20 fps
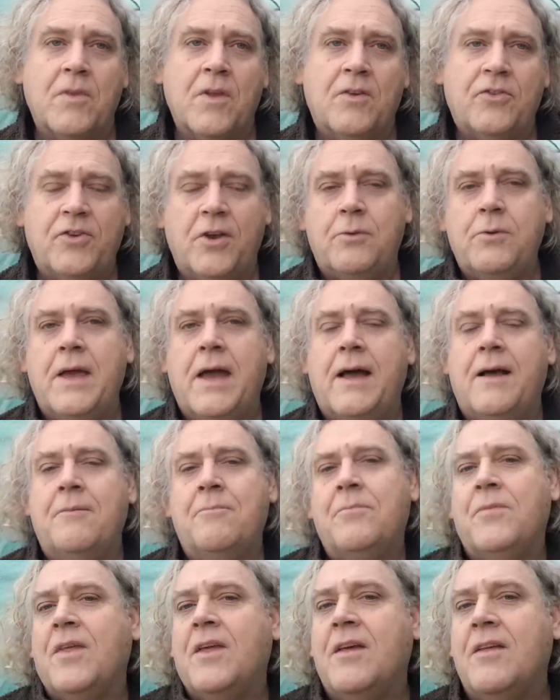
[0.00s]
So yeah,
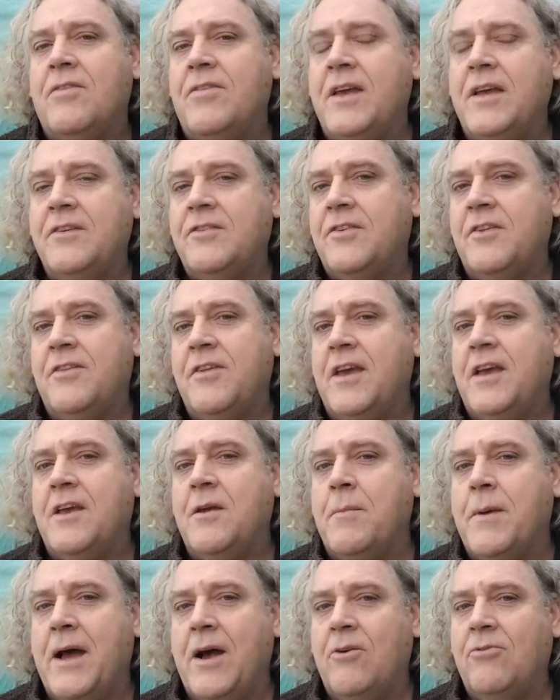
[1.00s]
things to think
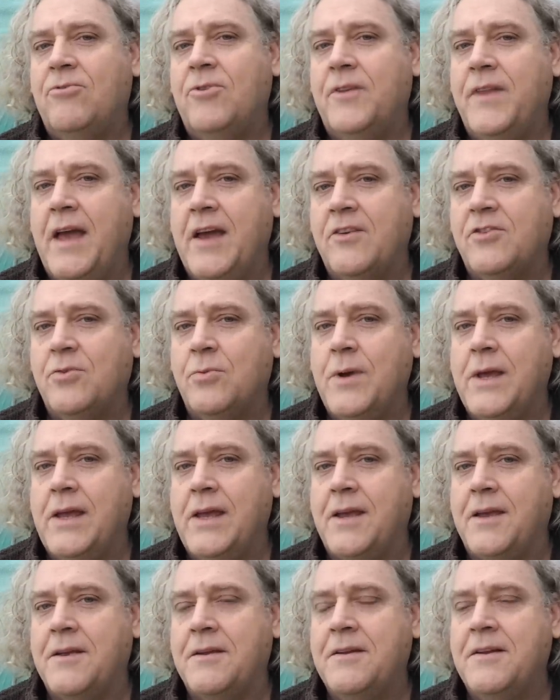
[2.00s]
about for next week.